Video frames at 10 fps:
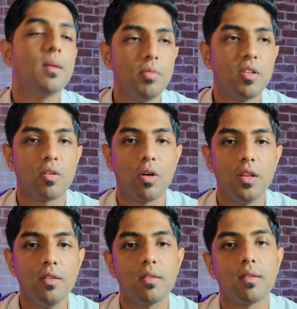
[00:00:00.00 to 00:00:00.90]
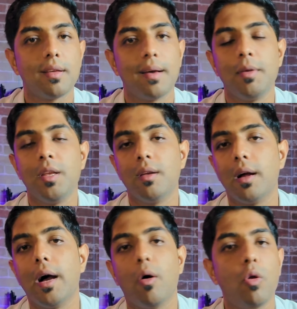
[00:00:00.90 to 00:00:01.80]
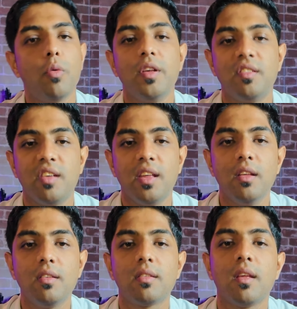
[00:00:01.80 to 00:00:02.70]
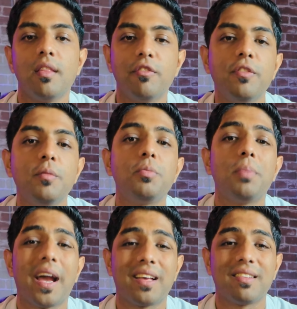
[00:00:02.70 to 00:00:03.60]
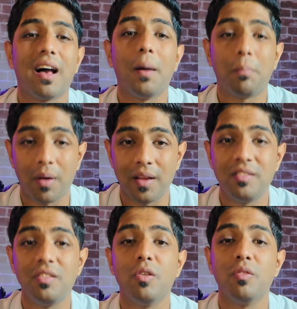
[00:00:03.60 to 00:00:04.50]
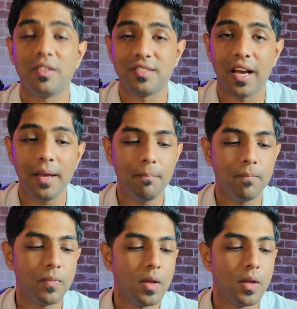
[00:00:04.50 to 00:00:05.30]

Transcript: terms of the cons, I always say this, the film packs are pricey over time.